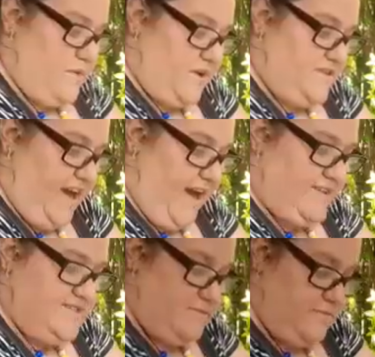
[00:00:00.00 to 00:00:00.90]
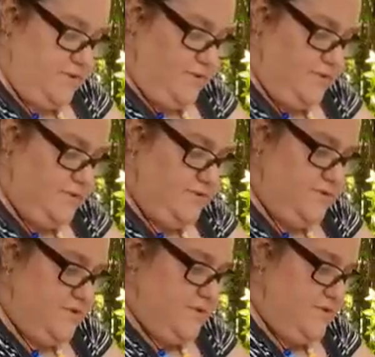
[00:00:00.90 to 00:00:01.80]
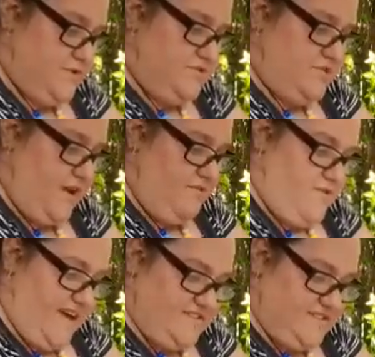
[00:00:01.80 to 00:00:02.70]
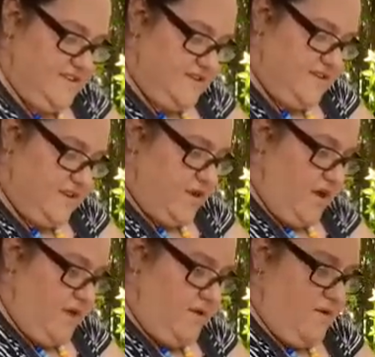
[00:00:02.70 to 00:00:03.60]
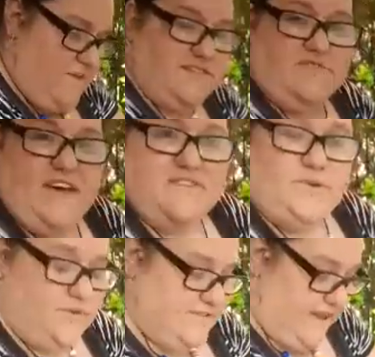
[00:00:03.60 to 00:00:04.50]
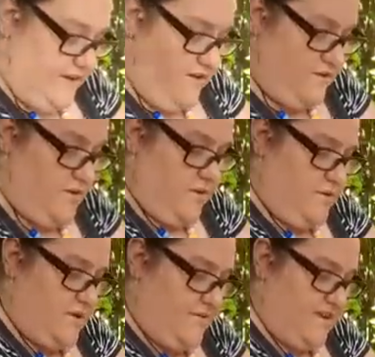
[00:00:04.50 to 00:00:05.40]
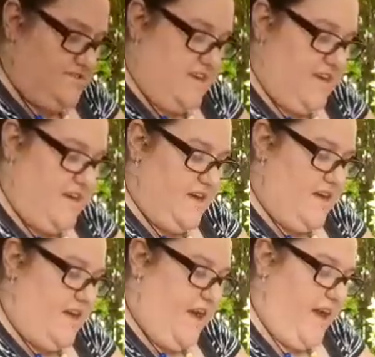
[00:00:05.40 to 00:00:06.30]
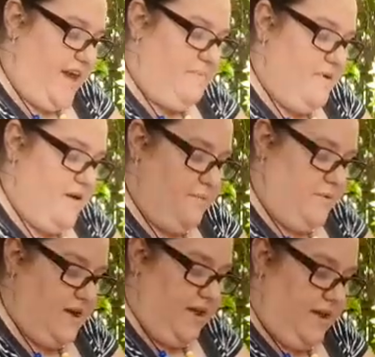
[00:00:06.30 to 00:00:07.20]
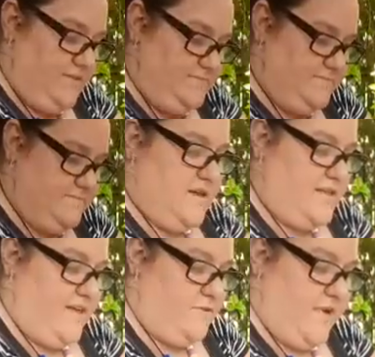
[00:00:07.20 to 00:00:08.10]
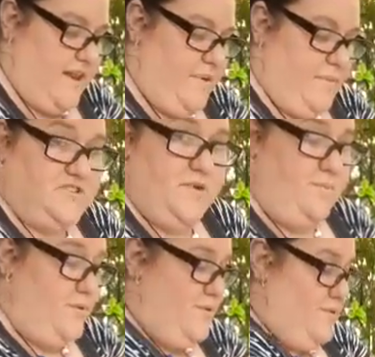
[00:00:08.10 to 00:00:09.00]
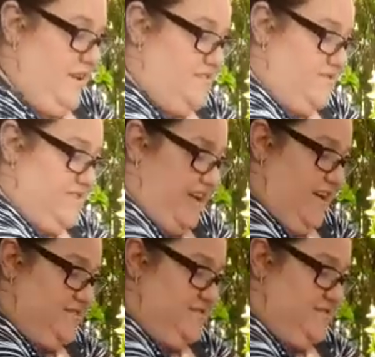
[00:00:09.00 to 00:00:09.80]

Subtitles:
Then we're going to add some blue to our red. Mixing red and blue together will give us a purple colour. Now that we've made our paintbrush purple, we need to rinse it out.